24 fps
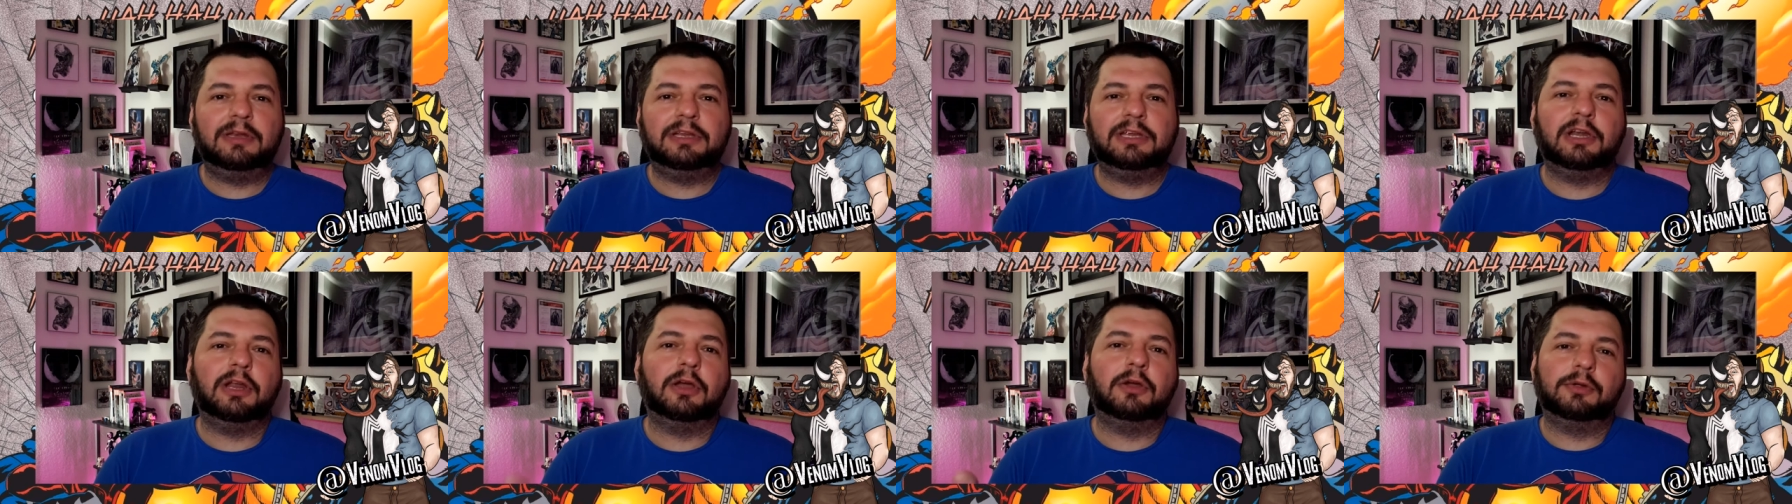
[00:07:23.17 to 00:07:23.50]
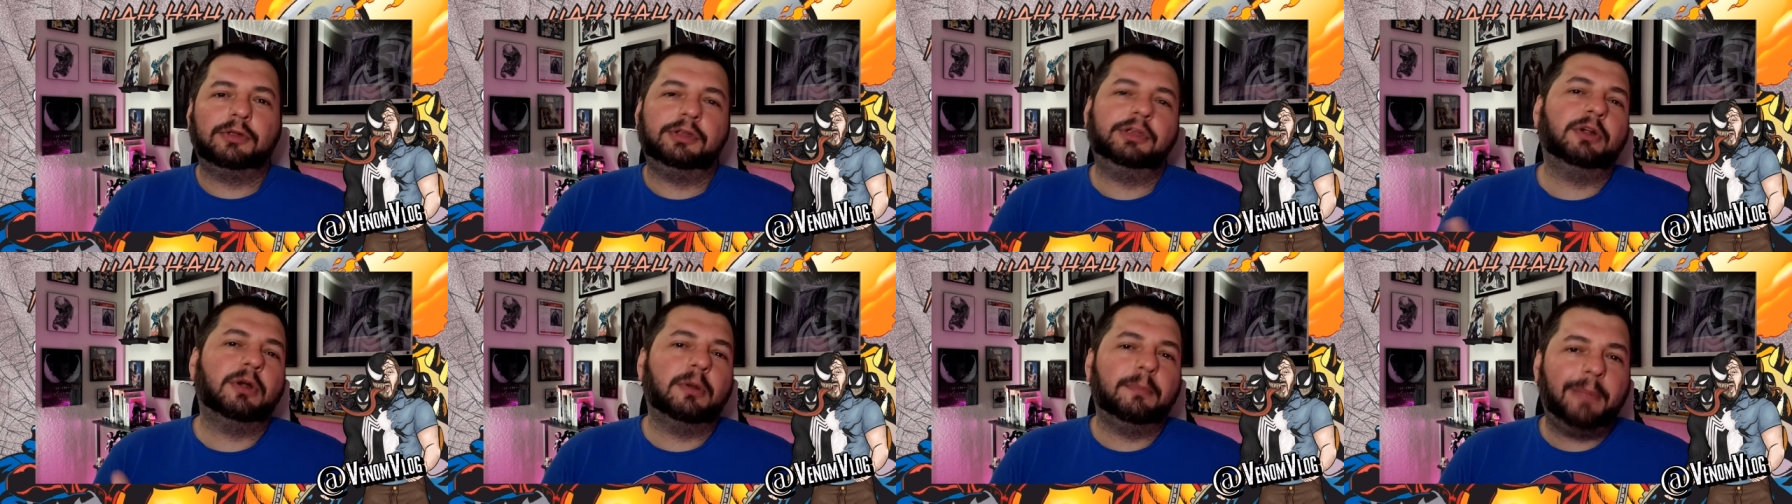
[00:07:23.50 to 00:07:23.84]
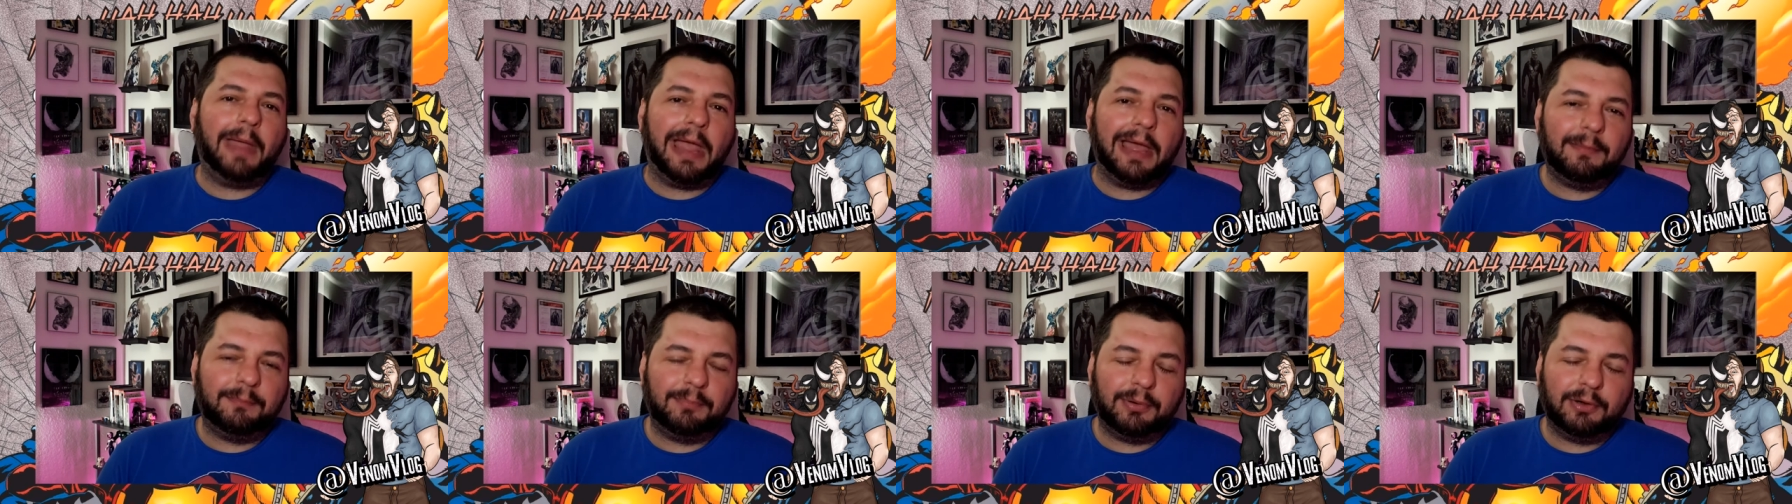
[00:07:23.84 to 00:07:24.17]
You know, you're a
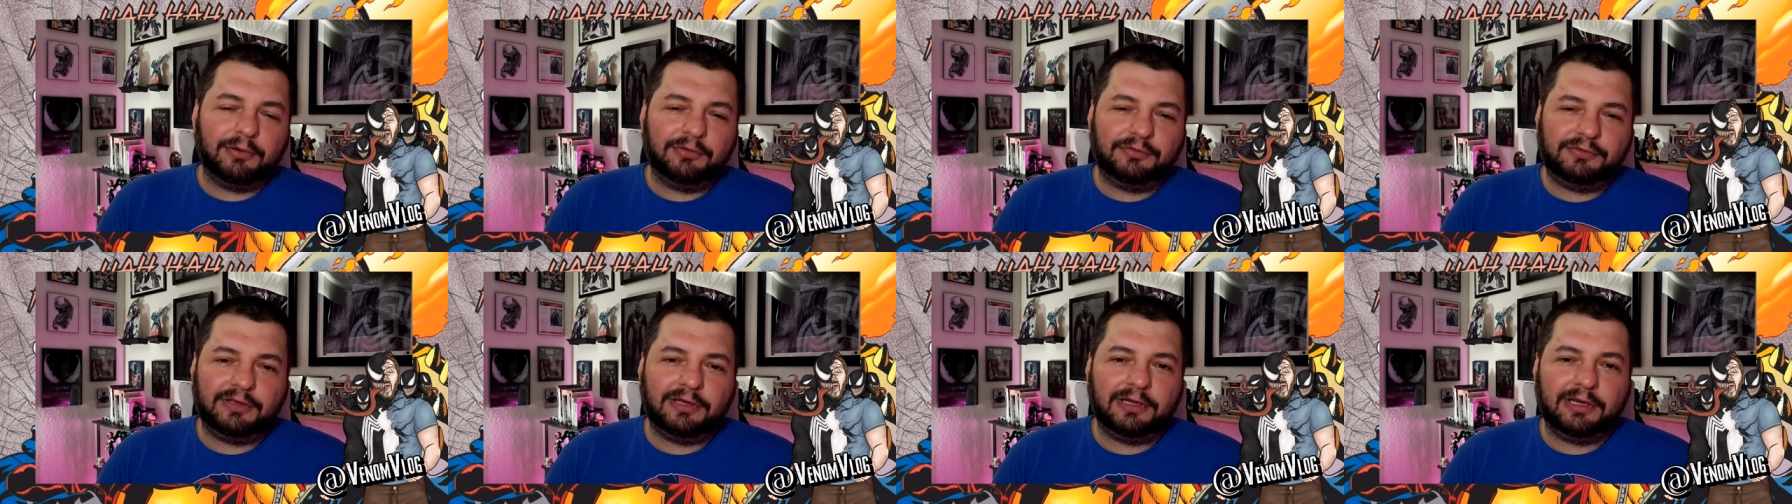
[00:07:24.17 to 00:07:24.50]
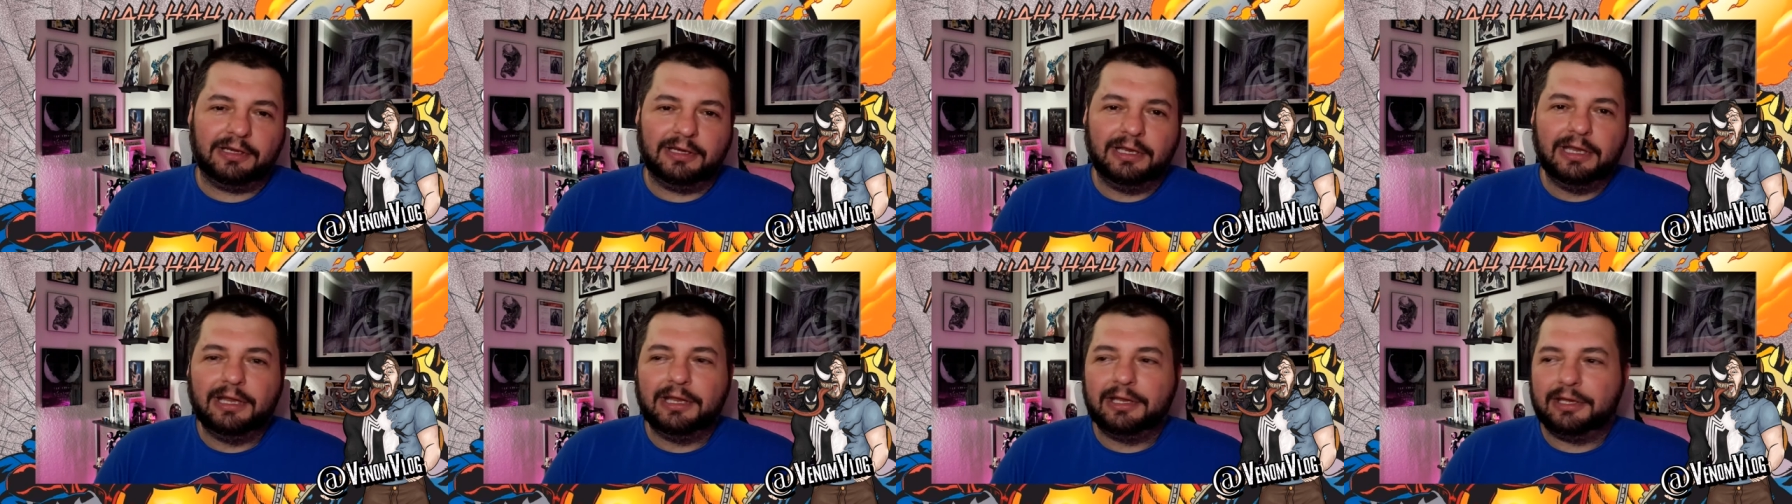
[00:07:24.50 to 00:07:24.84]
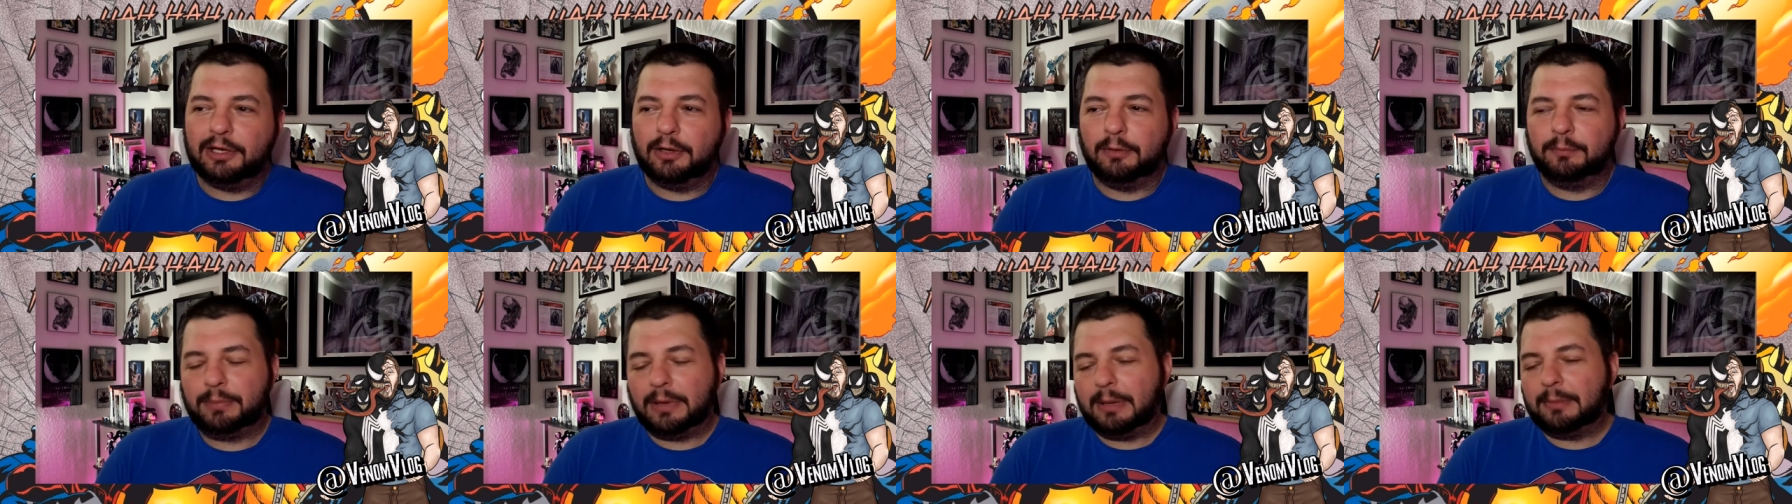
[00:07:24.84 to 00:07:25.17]
bad person, and you
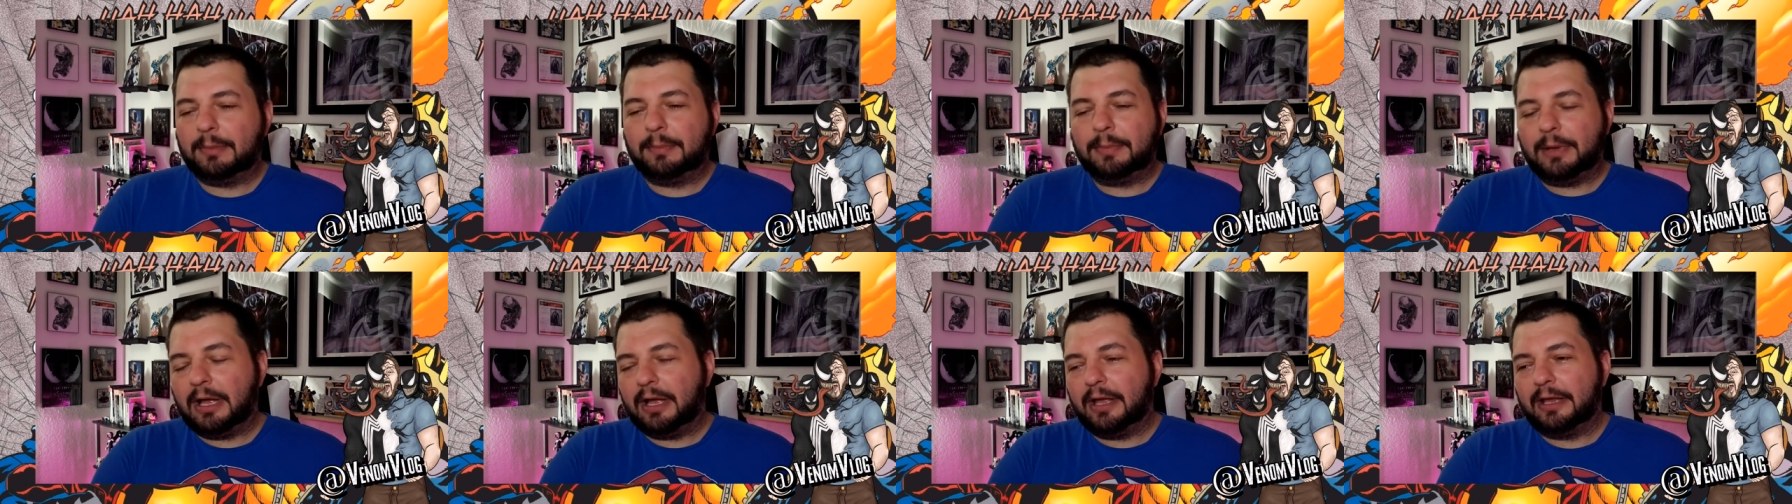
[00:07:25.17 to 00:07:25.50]
know, blah blah blah.